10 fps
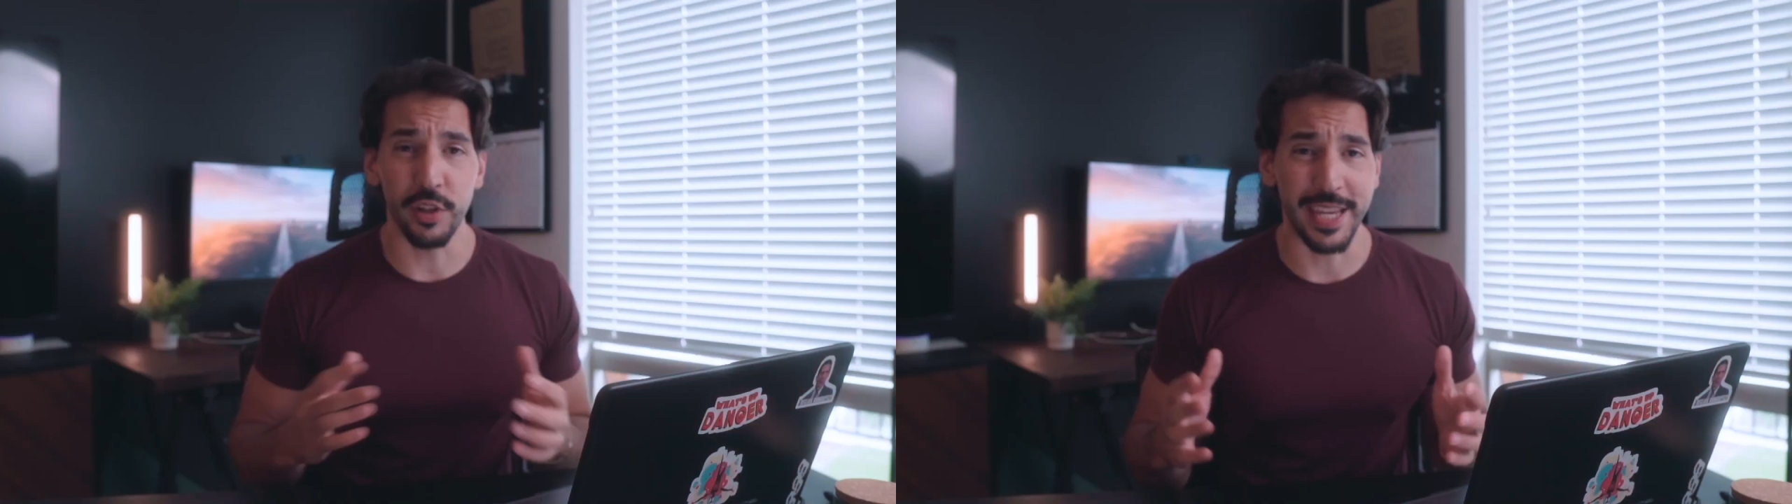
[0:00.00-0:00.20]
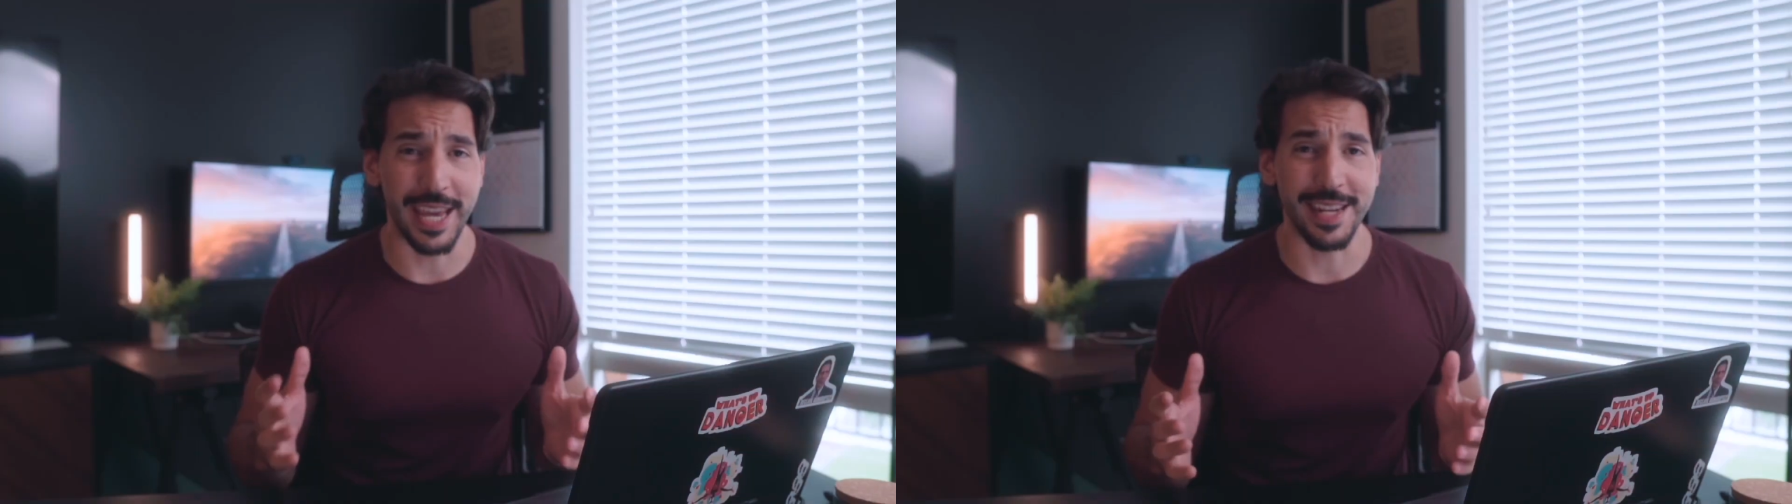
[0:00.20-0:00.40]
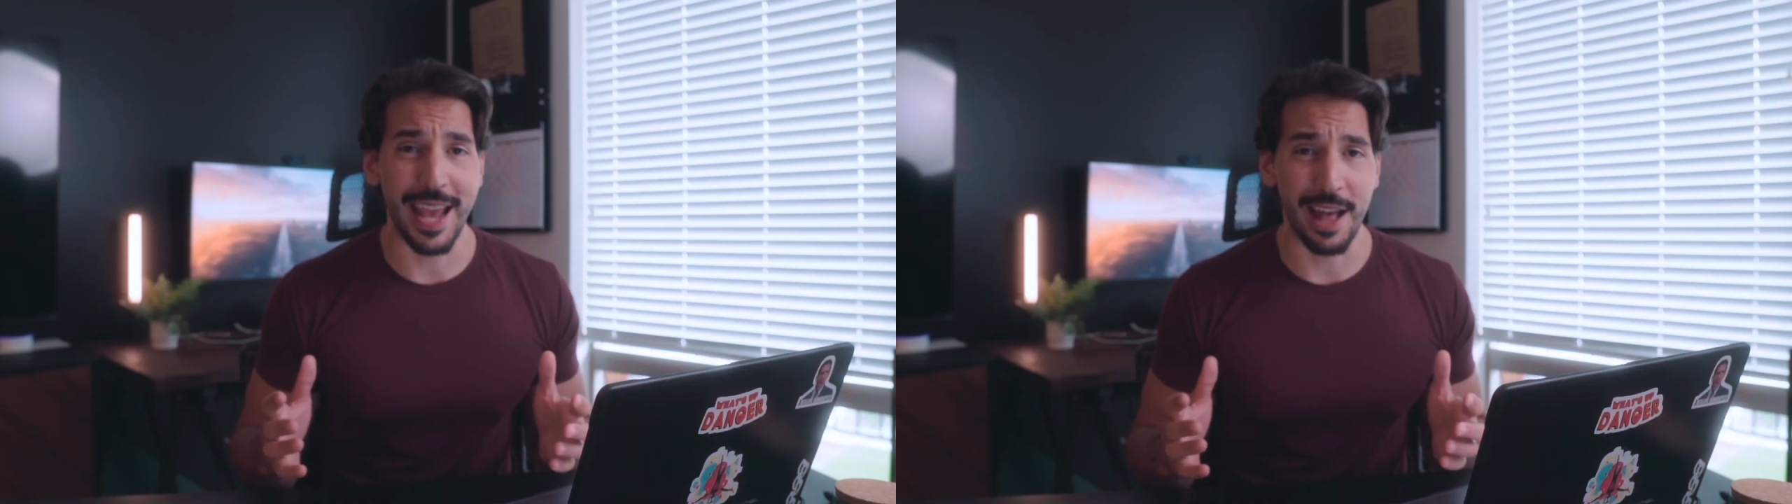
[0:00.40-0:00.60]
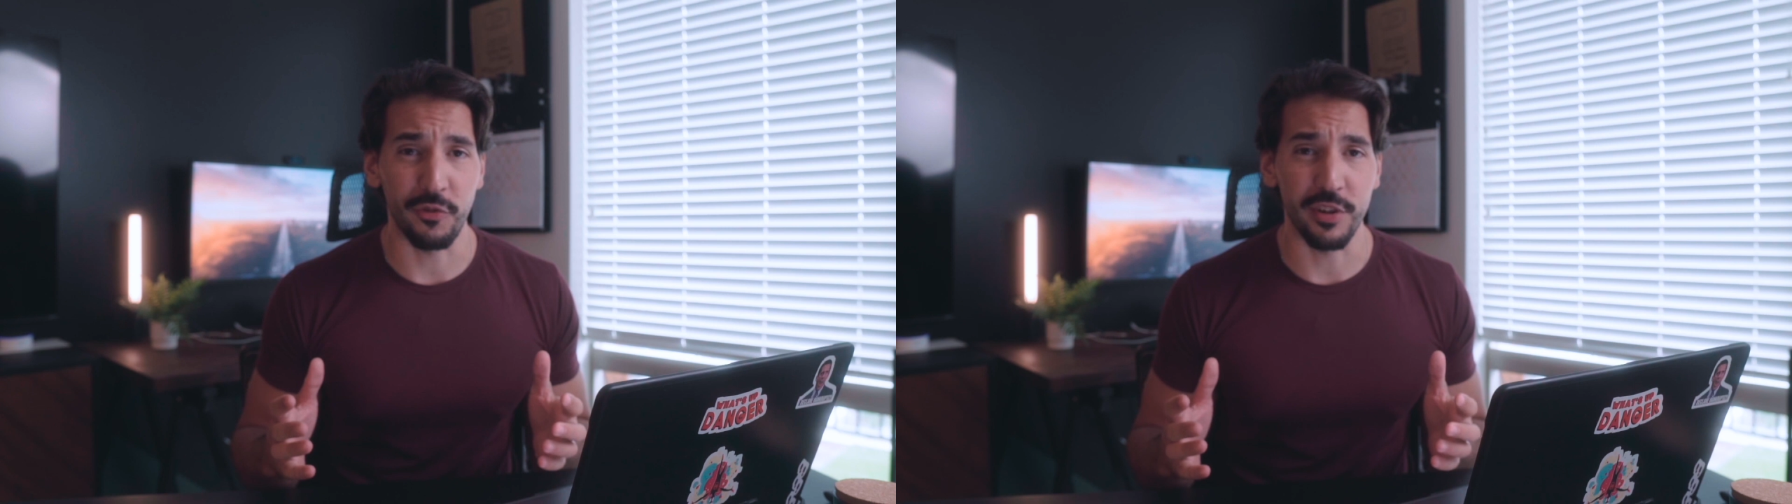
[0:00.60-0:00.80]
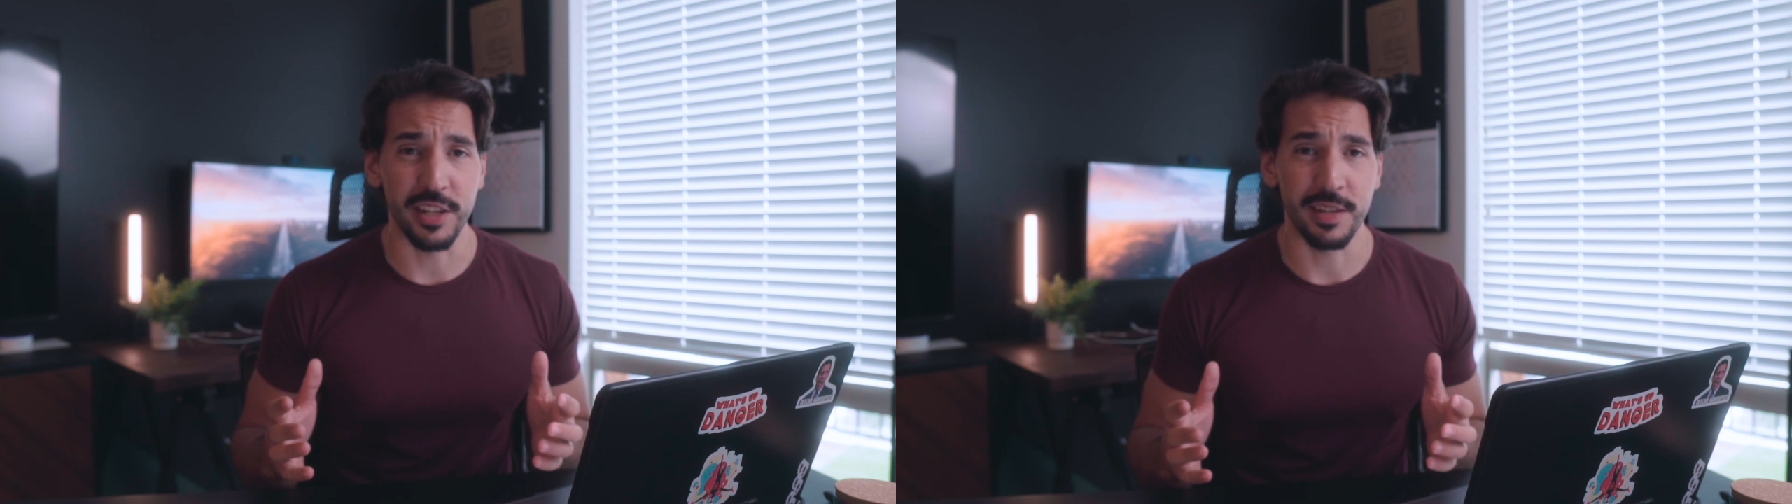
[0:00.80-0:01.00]
only gain
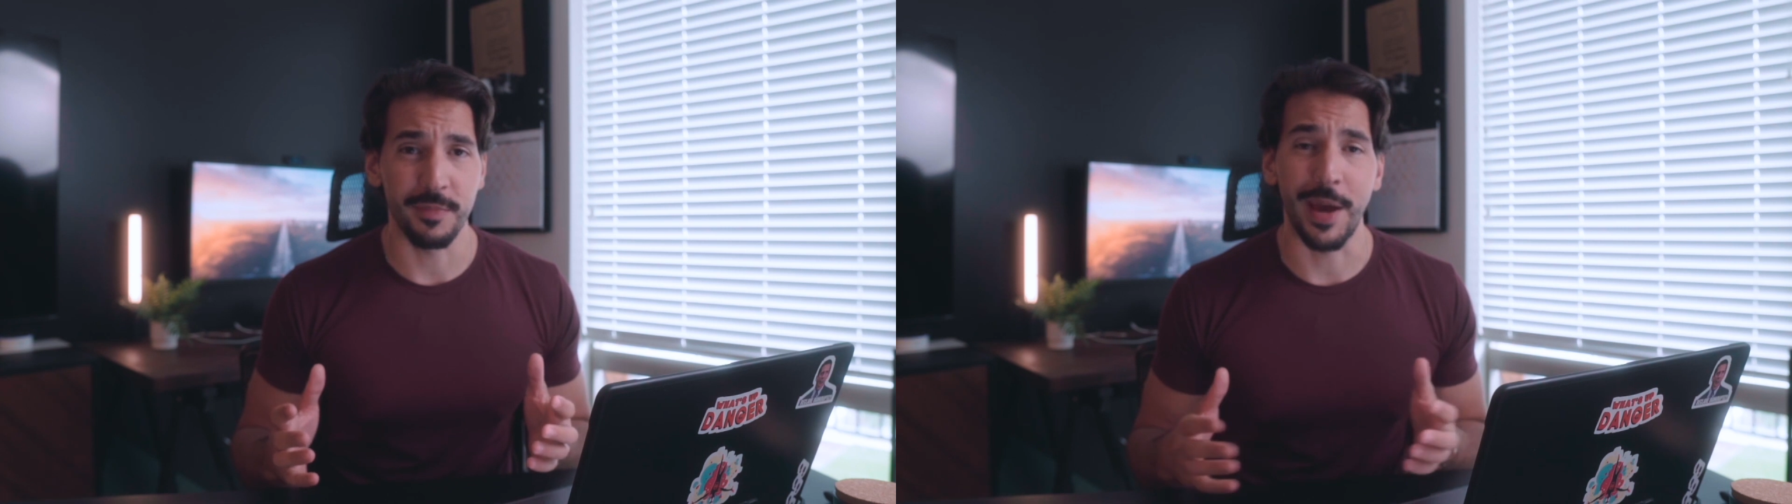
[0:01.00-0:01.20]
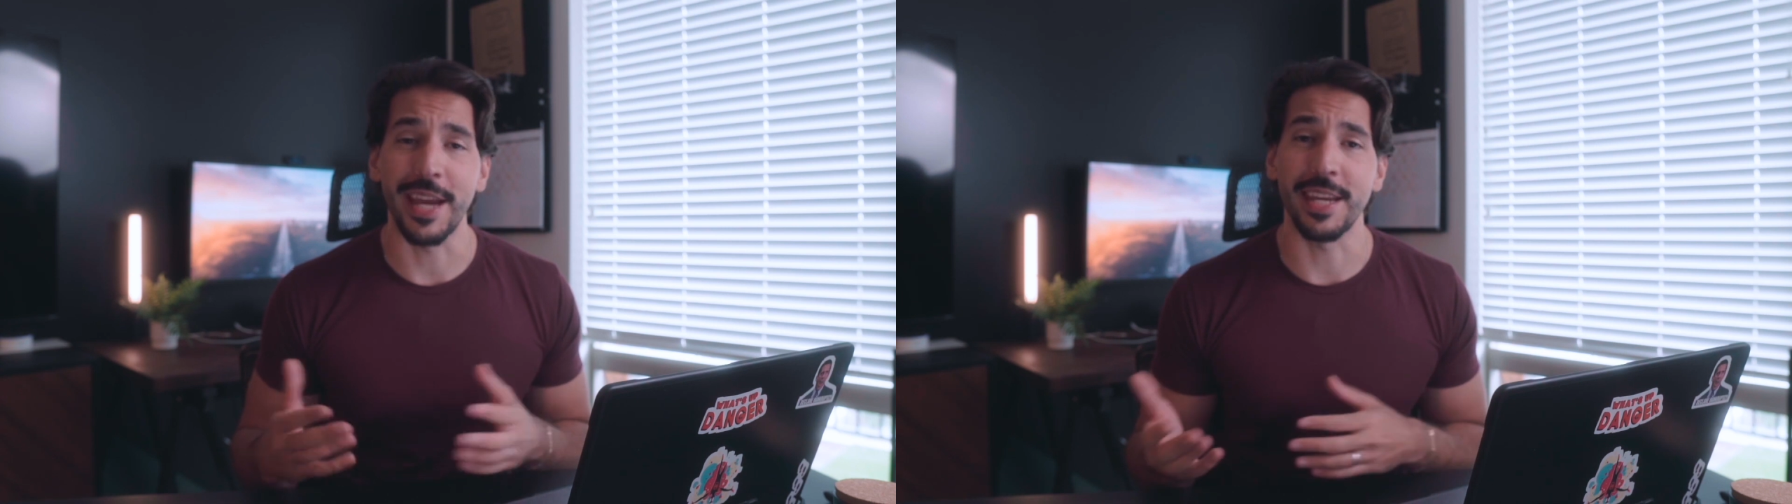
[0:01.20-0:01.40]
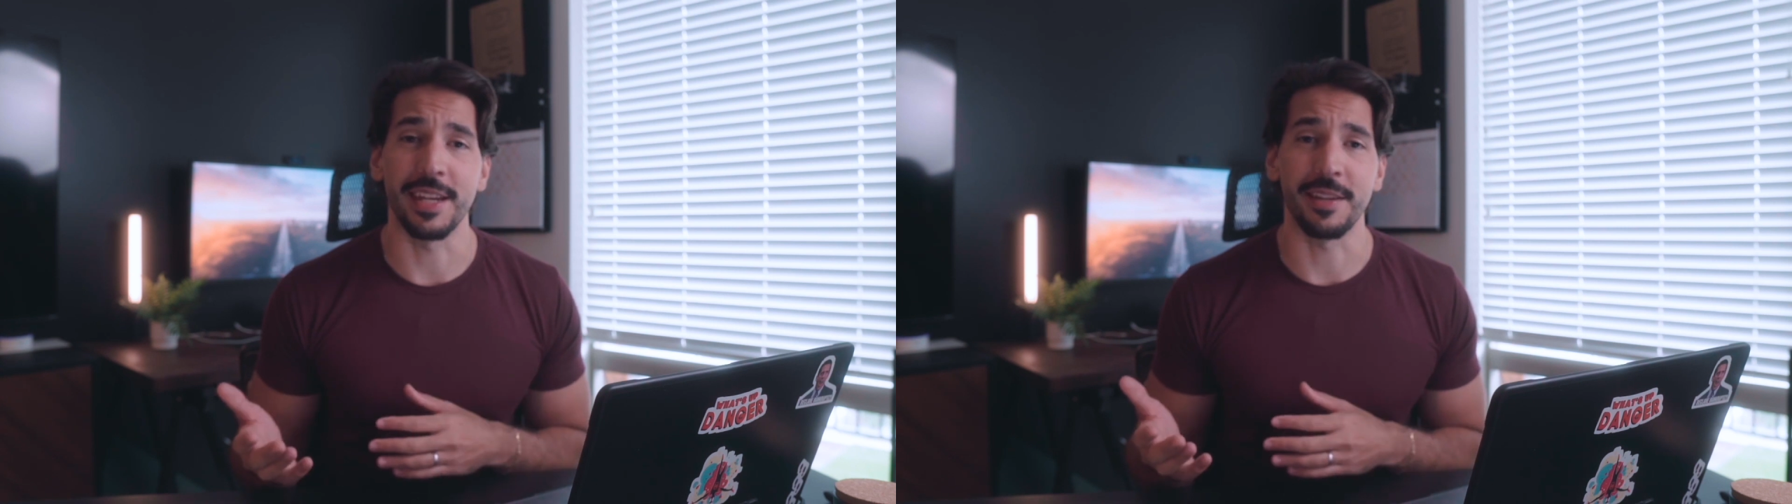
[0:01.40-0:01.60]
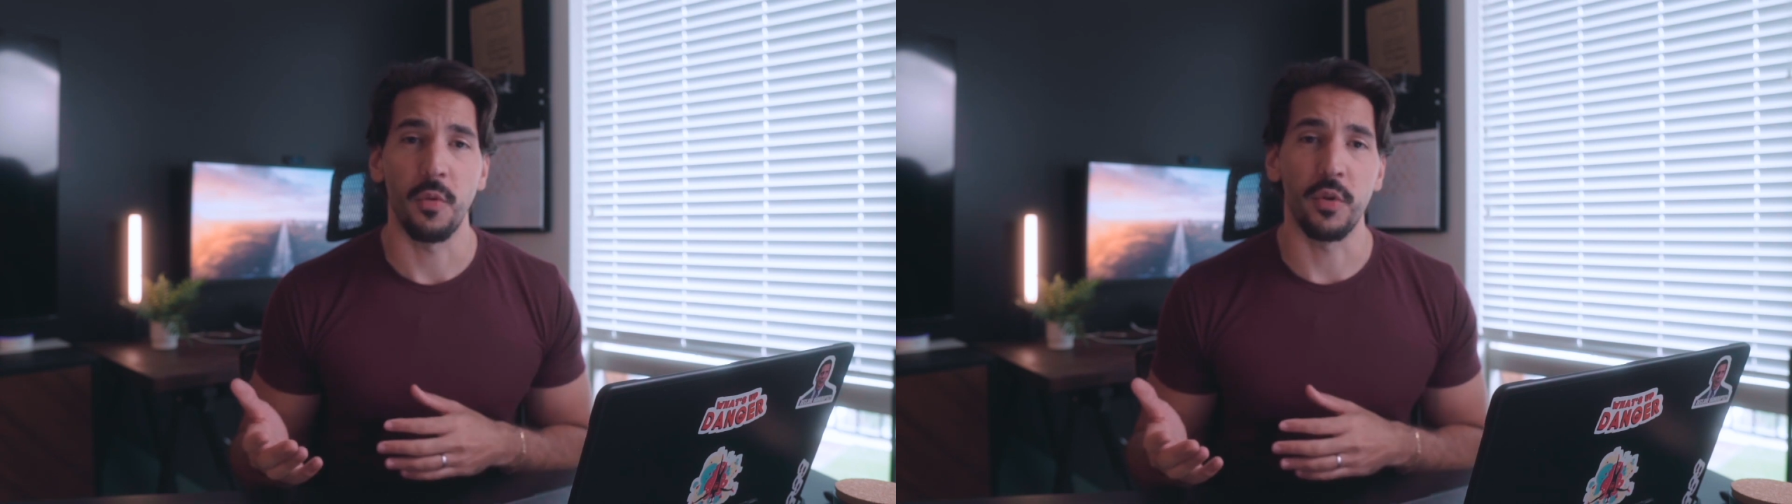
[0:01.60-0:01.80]
calories by eating.